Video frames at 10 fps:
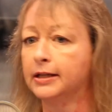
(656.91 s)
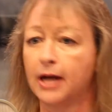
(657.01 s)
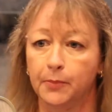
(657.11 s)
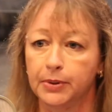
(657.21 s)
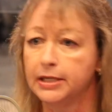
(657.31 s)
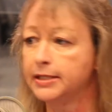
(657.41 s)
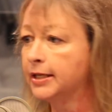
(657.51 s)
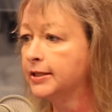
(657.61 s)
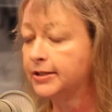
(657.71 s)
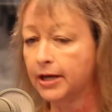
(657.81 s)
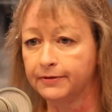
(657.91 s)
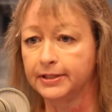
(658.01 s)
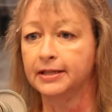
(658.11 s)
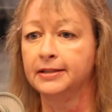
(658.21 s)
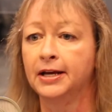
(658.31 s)
companies,
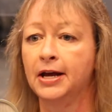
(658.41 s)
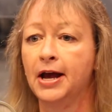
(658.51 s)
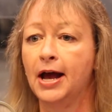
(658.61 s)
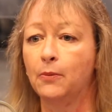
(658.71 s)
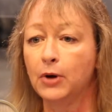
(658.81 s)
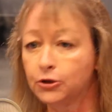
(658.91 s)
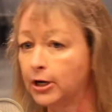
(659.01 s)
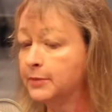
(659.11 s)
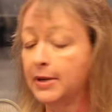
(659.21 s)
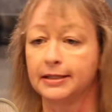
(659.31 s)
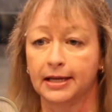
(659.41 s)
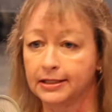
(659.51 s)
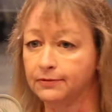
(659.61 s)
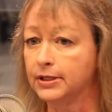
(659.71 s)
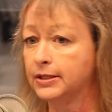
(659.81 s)
services, and we're trying to make
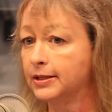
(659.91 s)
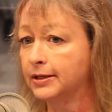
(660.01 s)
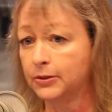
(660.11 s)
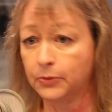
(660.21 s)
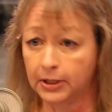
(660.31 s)
sense of this as